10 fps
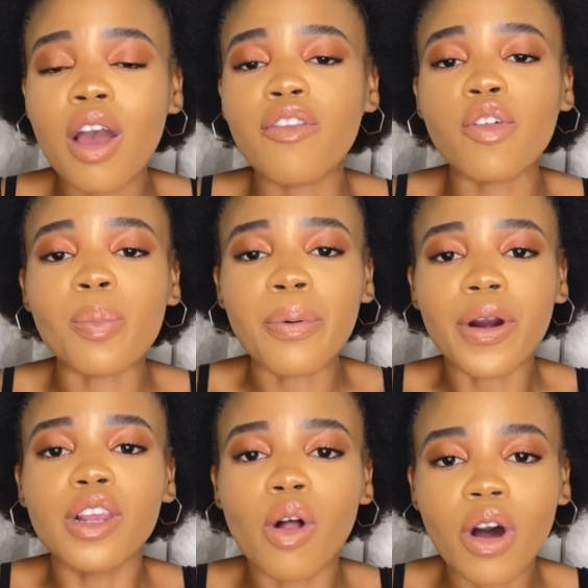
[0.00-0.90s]
for
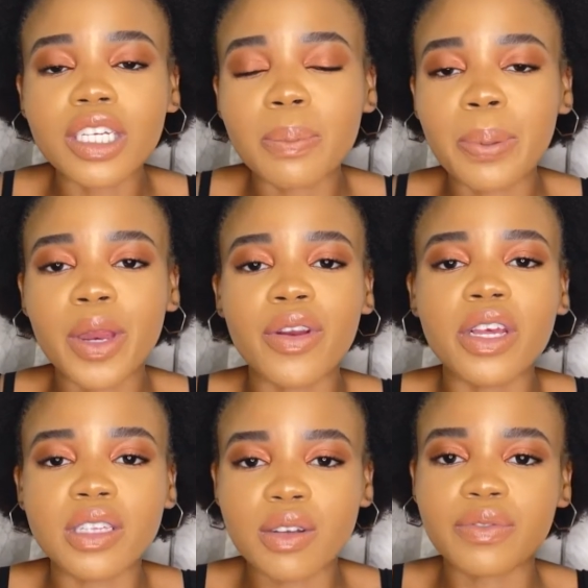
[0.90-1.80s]
prolonged
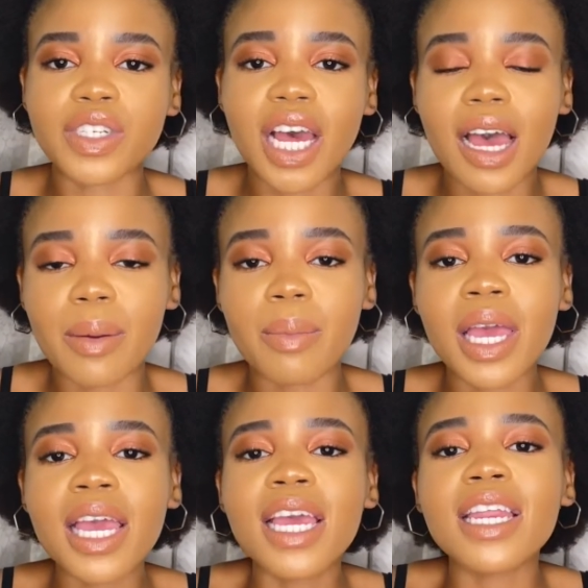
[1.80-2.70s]
periods of time.
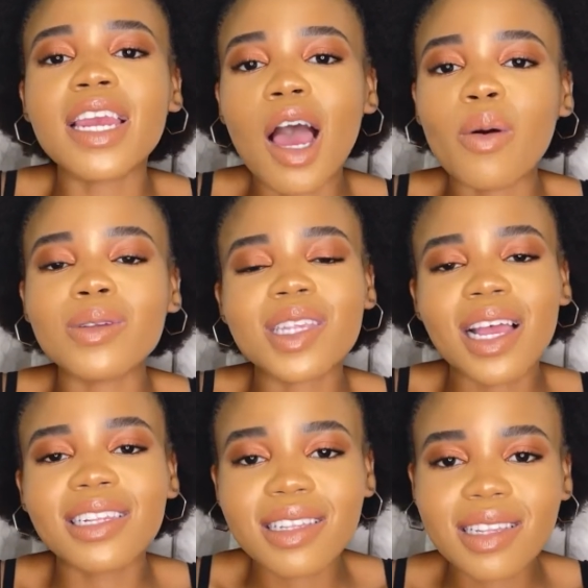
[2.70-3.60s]
Now,
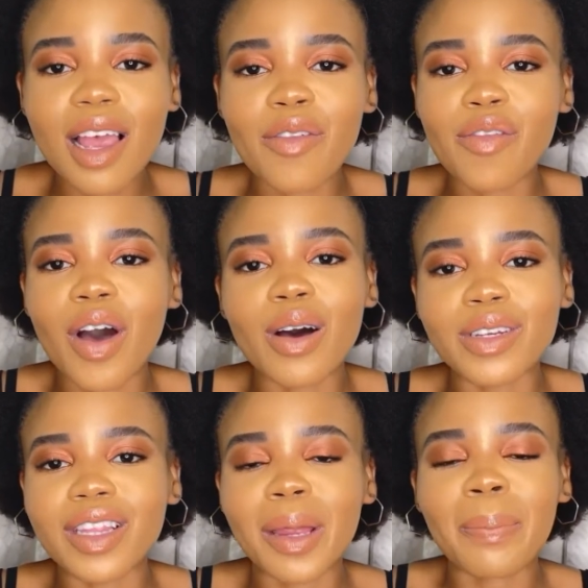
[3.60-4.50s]
scientists have
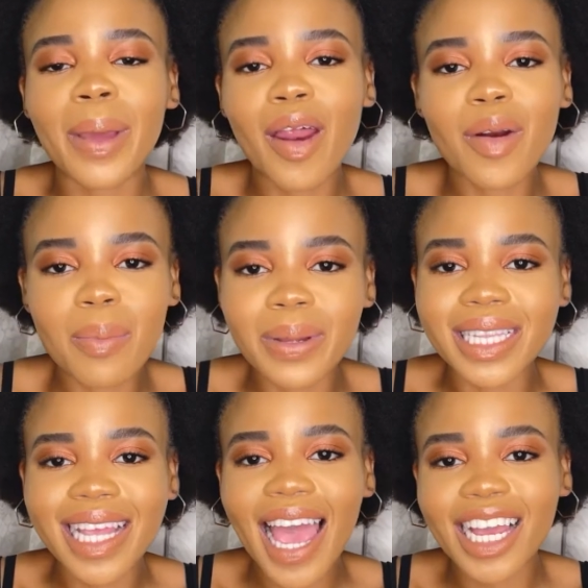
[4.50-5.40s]
found that
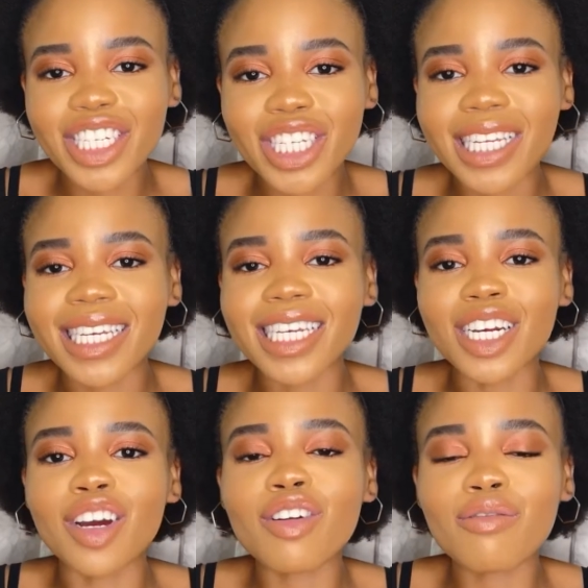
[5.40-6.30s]
parabens actually
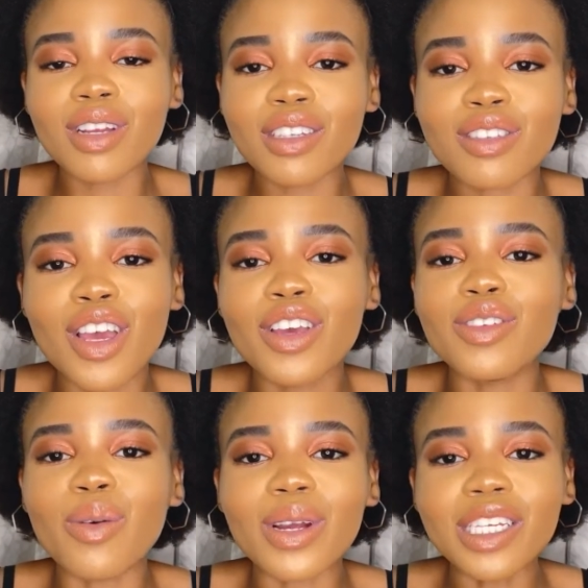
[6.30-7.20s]
increase
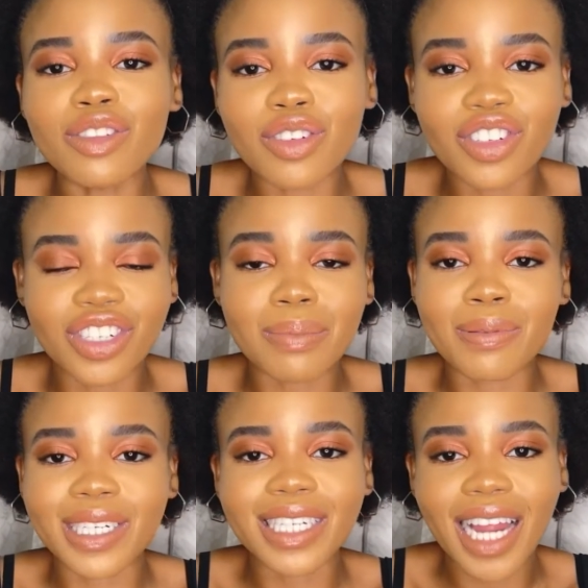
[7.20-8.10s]
your estrogen
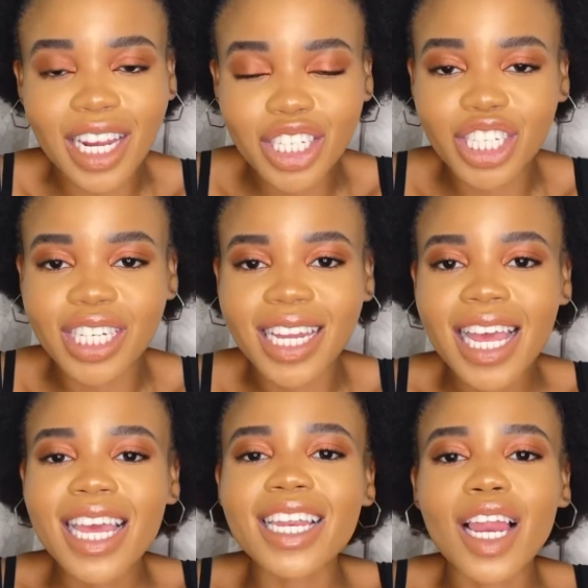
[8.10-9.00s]
production.
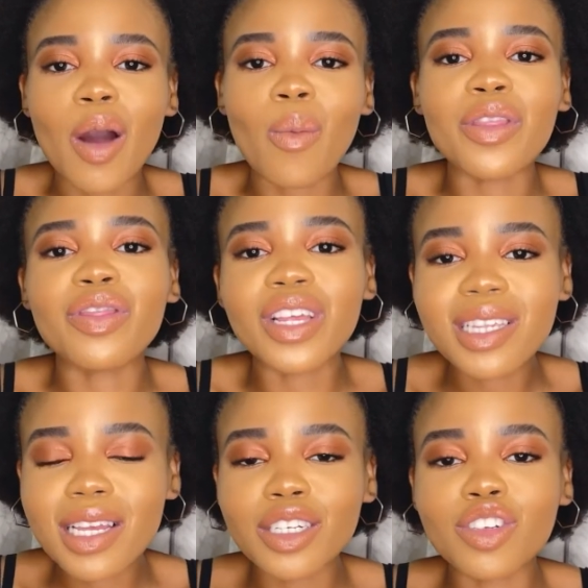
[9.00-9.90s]
Now, what
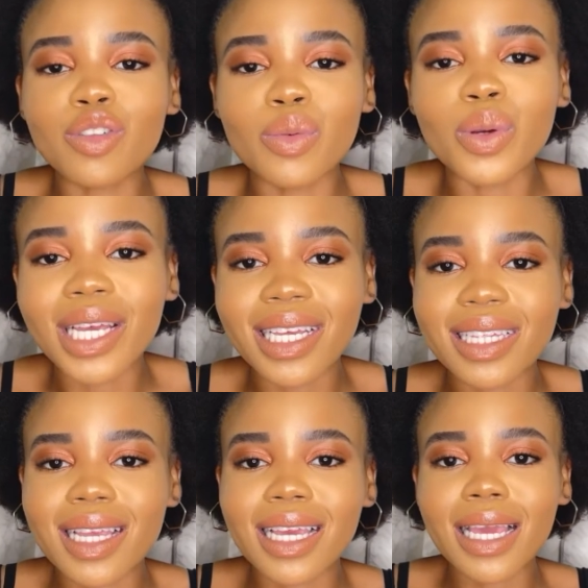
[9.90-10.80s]
this can do
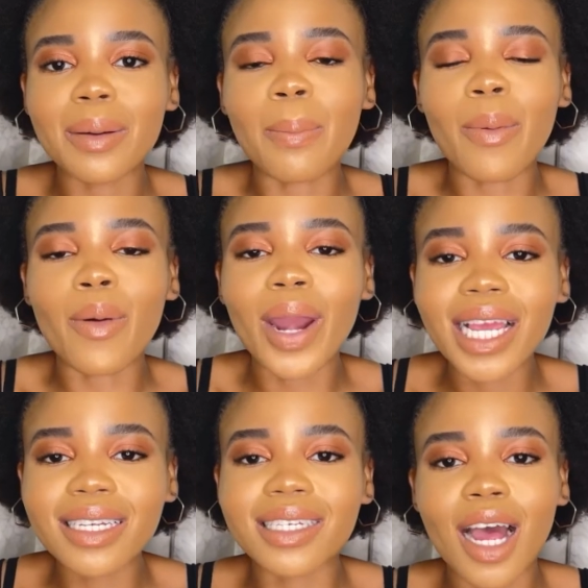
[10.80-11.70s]
is it can
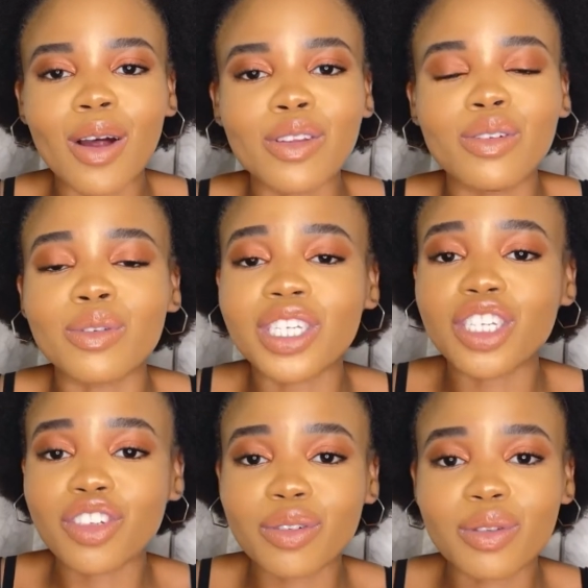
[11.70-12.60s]
break down your
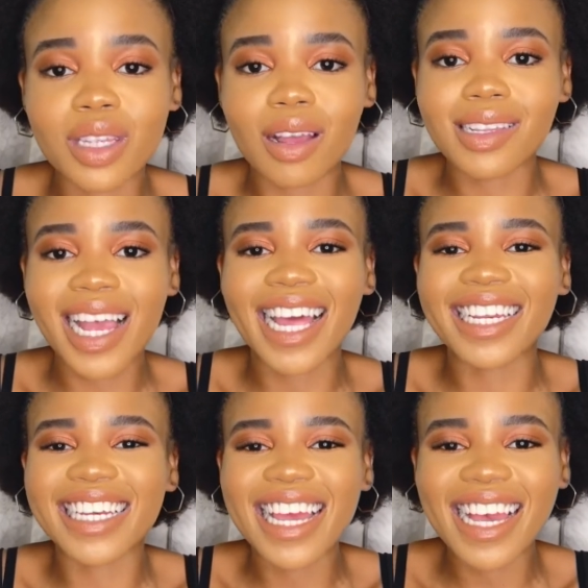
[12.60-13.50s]
tissue cells at
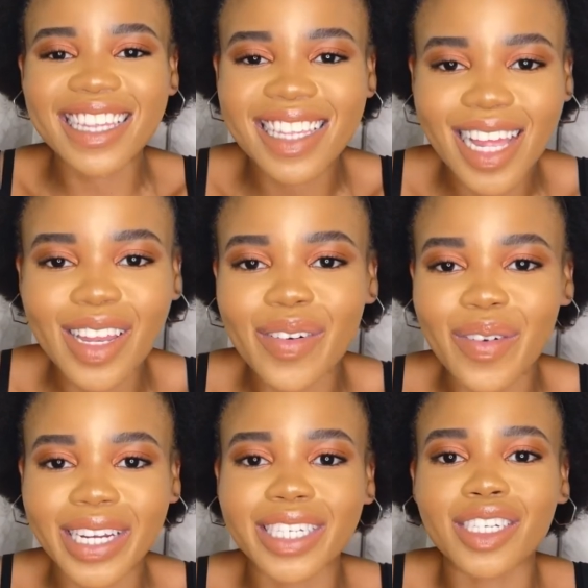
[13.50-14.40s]
an
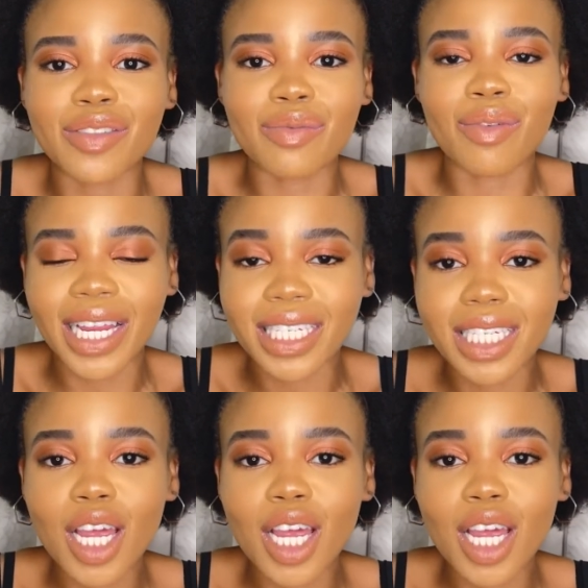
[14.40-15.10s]
accelerated rate.